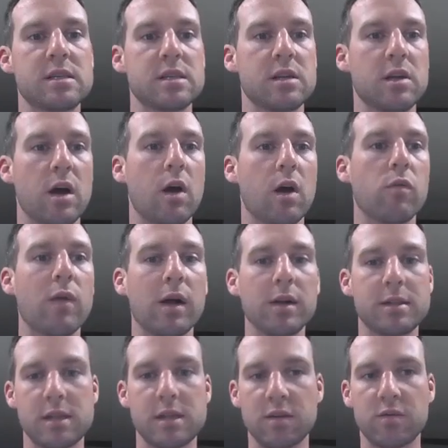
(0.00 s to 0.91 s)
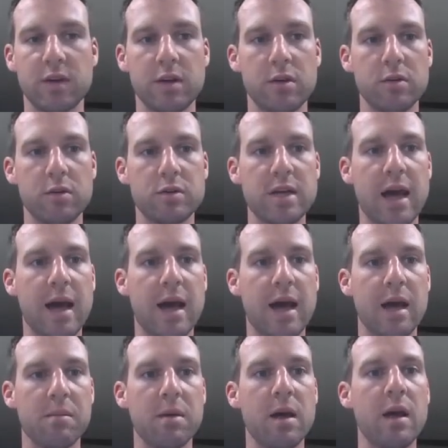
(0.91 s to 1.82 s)
a relatively new
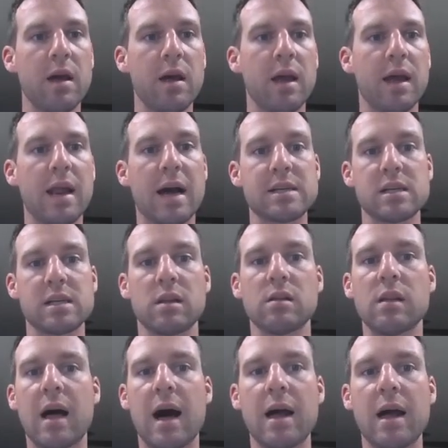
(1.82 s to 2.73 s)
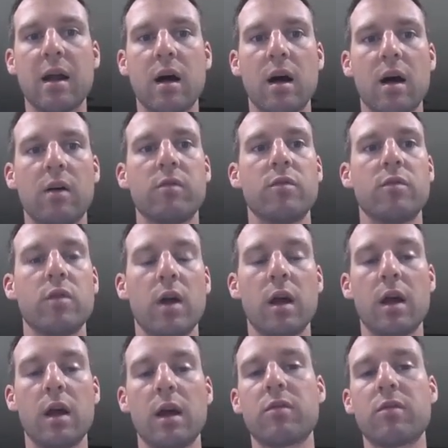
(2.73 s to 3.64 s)
tab. It has a lot of
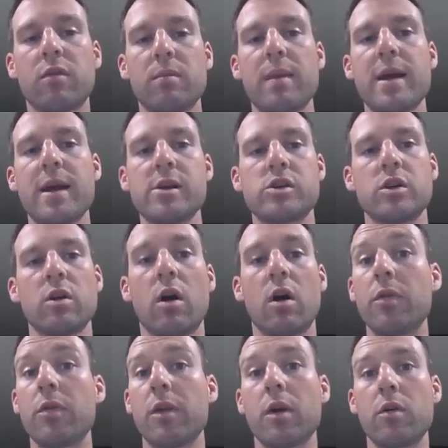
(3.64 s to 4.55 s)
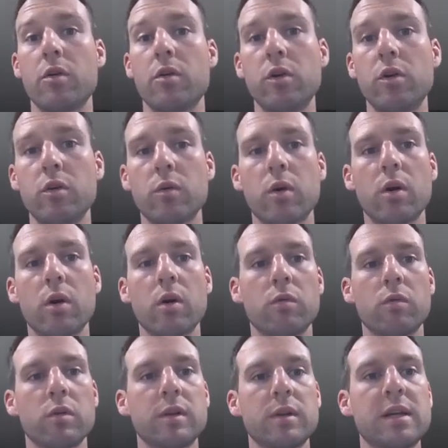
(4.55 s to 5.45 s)
information on their newer
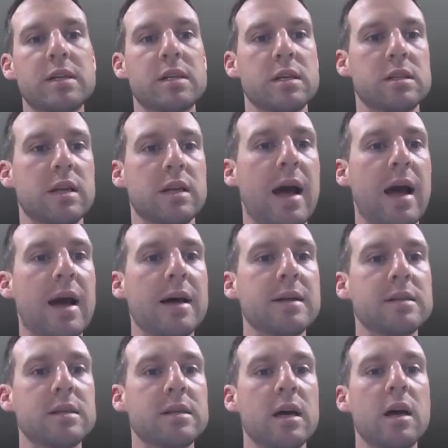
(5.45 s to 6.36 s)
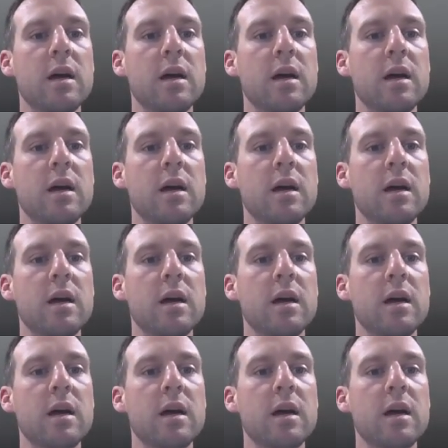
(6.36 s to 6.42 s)
releases. It has